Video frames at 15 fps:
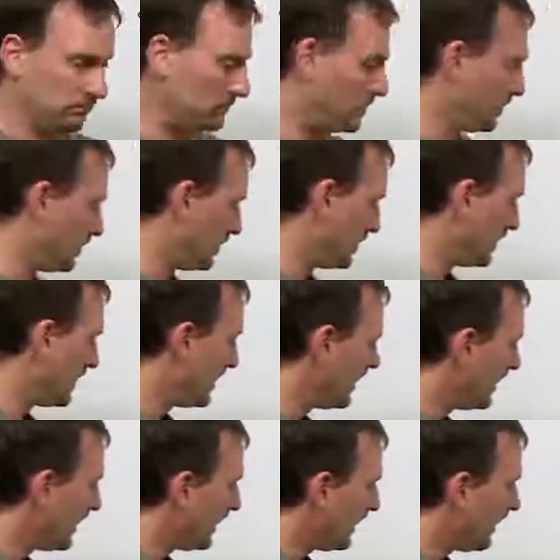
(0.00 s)
Good.
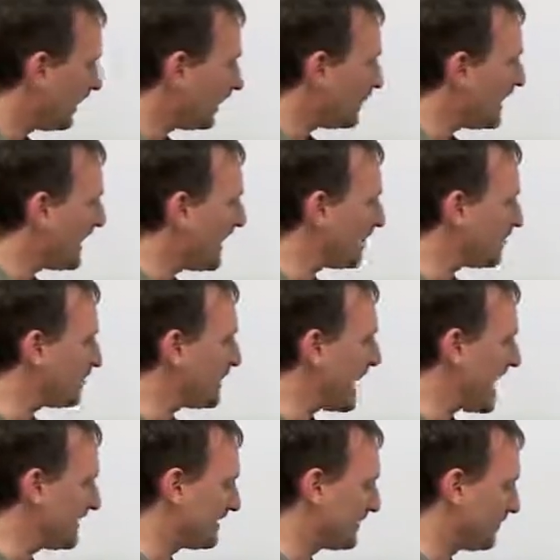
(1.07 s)
Here we have the
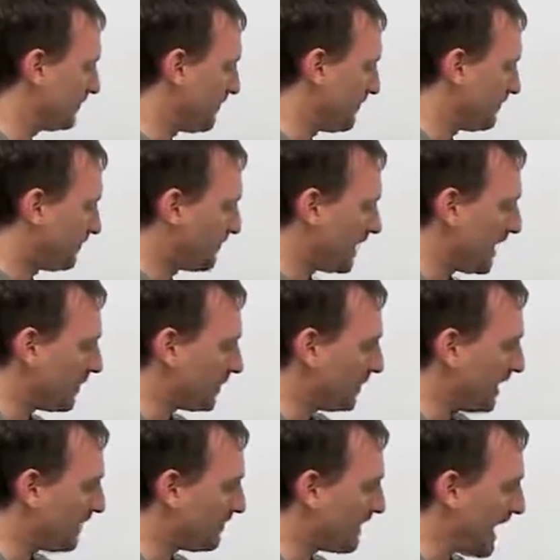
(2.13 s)
passive. I only
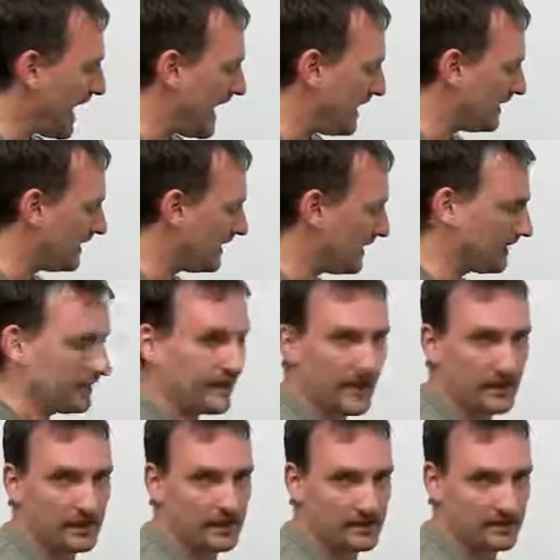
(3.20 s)
have had and
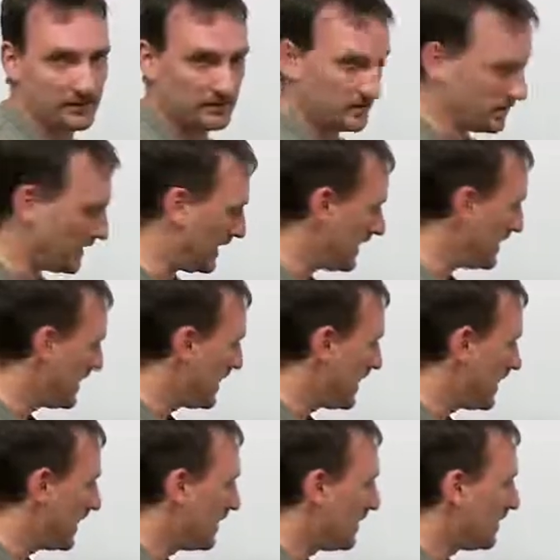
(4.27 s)
get. Okay?
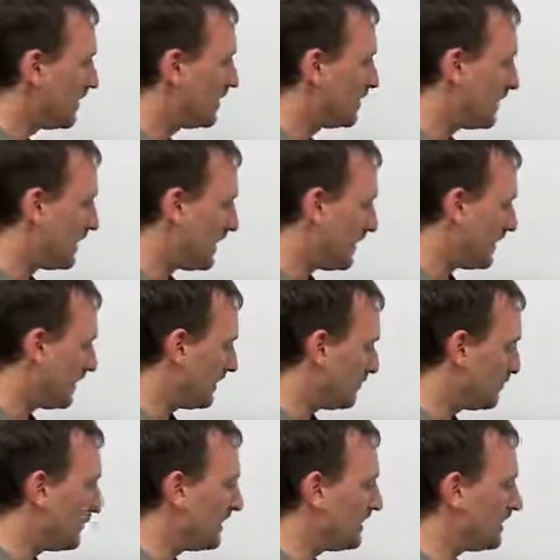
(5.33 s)

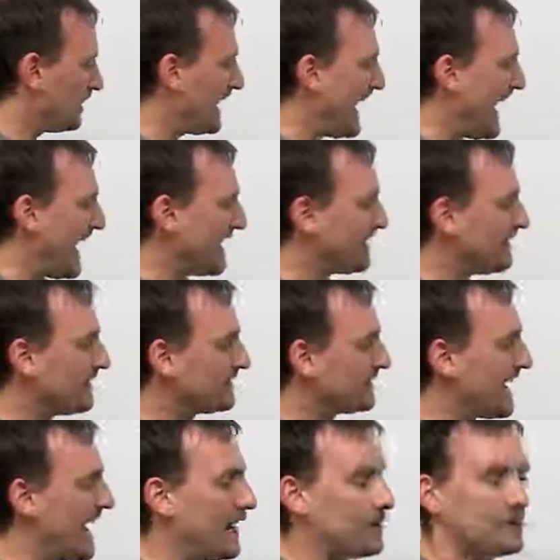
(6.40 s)
Bill had his
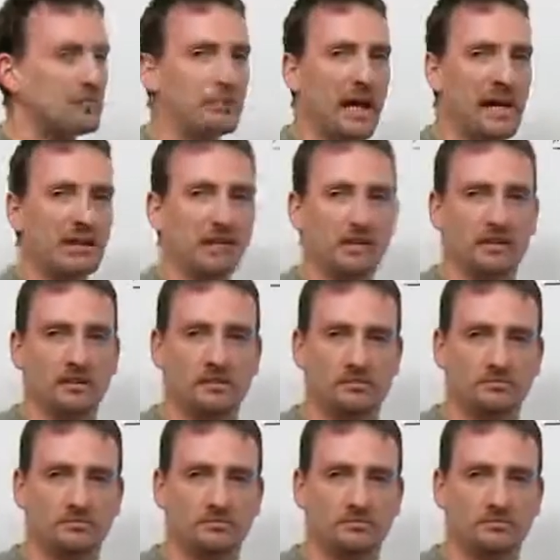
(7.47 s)
house painted.